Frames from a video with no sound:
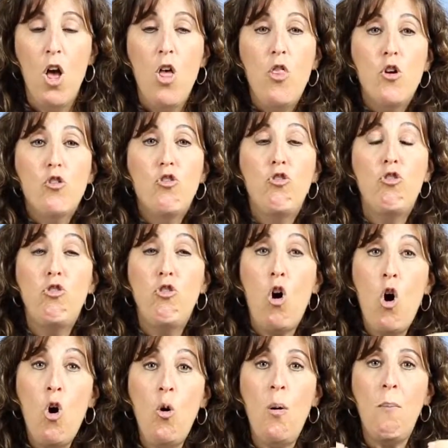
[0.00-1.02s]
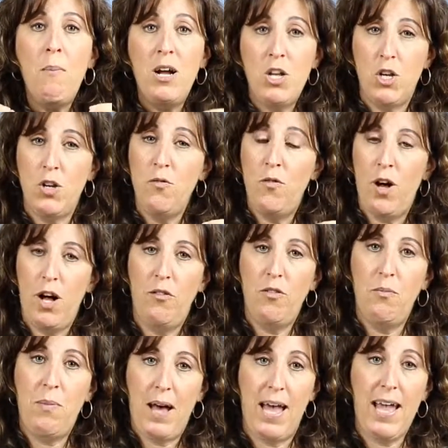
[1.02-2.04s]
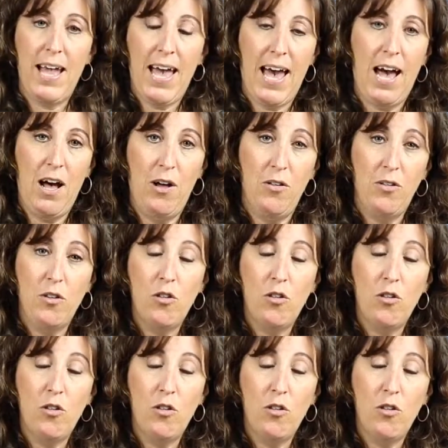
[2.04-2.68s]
There's so much involved in buying a house.